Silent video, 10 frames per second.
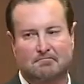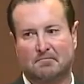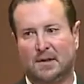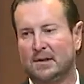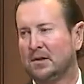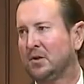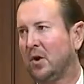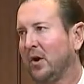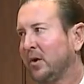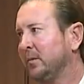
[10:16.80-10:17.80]
It didn't
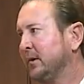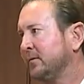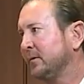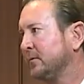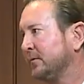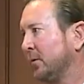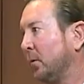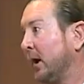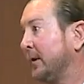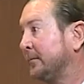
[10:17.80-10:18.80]
dawn on me for, for a
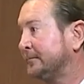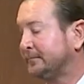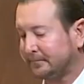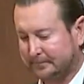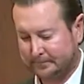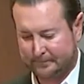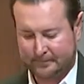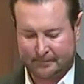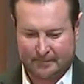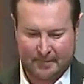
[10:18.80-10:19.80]
while.
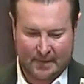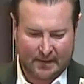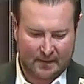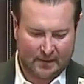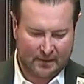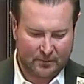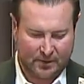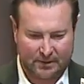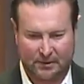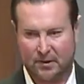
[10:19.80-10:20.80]
Uh, we
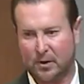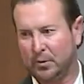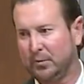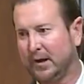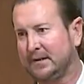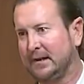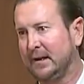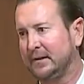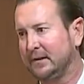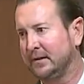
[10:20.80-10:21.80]
get the car put back
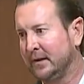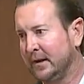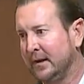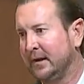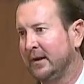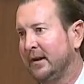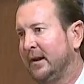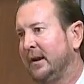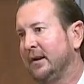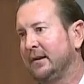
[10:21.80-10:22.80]
together,
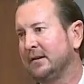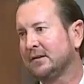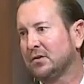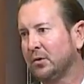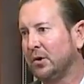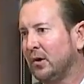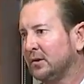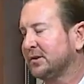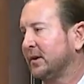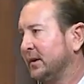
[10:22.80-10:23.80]
and this is where it all
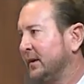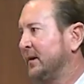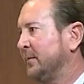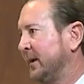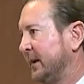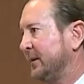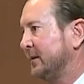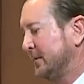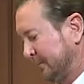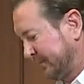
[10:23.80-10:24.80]
started to come together.
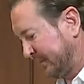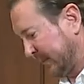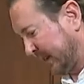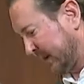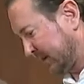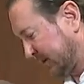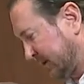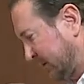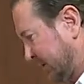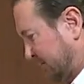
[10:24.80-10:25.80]
This
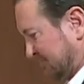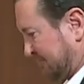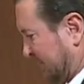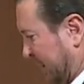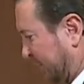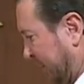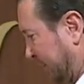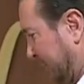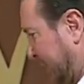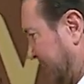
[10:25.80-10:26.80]
was halfway
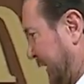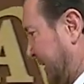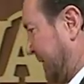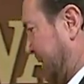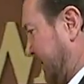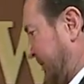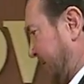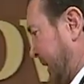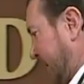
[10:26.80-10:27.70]
through that year, and